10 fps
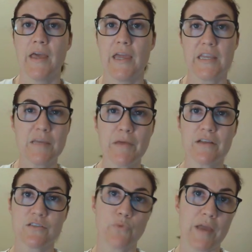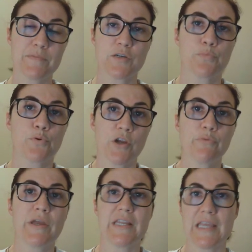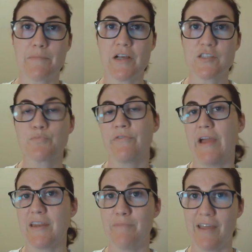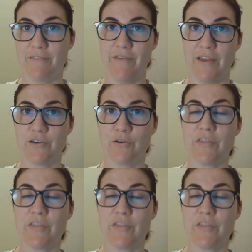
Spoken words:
And email swipes are pre-written emails provided by the vendor